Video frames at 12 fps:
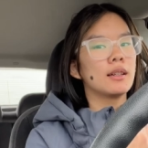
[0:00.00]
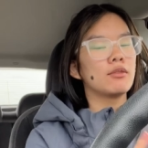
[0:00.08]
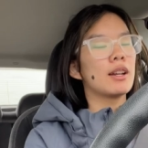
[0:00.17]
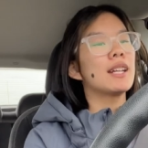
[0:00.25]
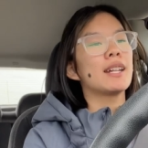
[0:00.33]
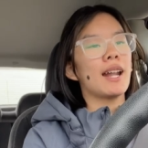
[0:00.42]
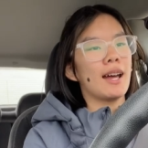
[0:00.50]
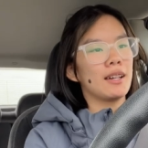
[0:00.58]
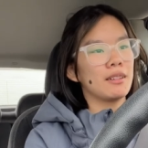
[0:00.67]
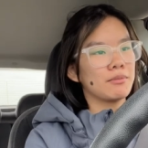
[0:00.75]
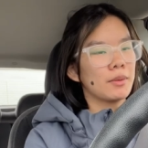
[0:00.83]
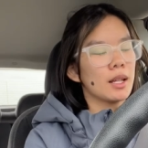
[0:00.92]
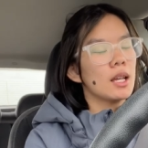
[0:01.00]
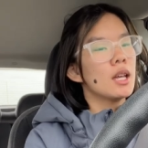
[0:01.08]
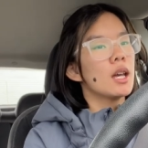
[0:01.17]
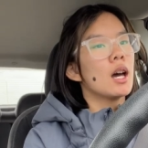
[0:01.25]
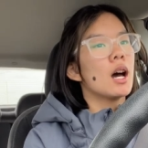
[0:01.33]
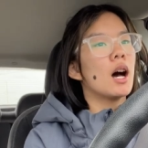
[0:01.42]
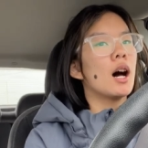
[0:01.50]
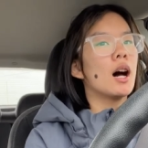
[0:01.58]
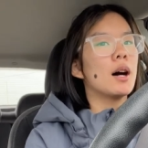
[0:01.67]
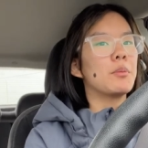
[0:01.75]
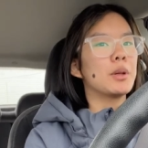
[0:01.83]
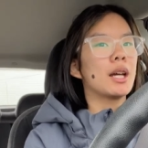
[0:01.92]
ready to die
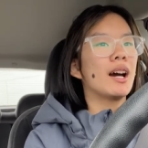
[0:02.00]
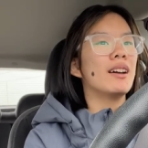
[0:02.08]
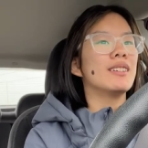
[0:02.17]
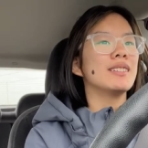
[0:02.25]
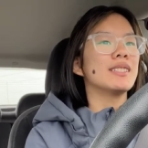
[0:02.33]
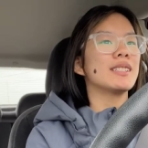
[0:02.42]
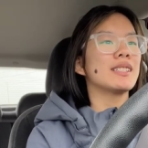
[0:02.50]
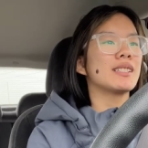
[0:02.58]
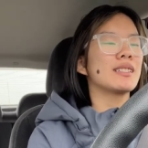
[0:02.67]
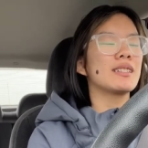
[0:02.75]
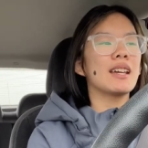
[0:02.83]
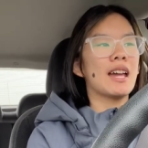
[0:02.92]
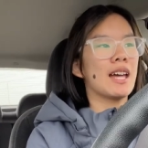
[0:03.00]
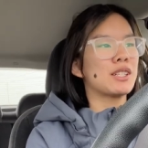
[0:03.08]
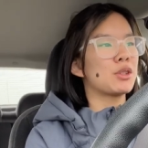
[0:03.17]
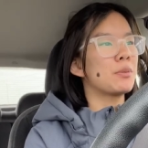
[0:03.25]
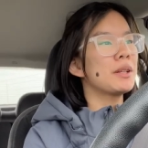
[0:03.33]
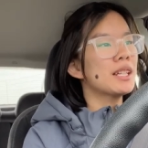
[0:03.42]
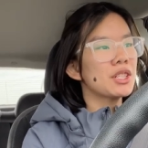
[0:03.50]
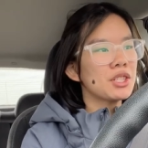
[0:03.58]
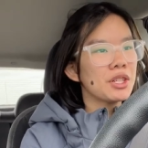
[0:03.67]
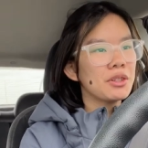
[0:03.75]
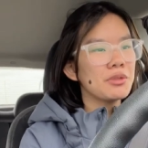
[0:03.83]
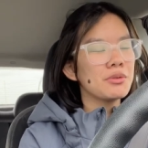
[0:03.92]
uh, because it had so many
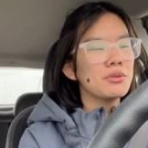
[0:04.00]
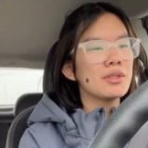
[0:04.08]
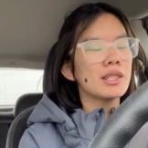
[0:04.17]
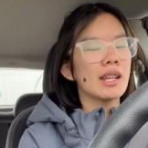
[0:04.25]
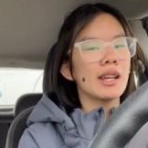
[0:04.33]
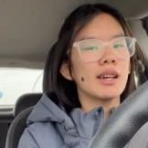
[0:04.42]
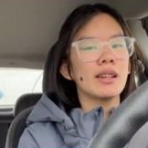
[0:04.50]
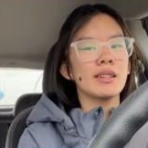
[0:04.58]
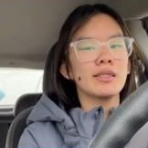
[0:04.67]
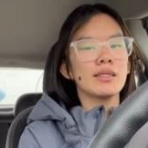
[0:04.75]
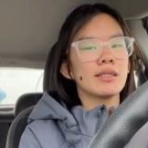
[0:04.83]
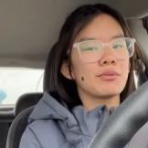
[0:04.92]
issues and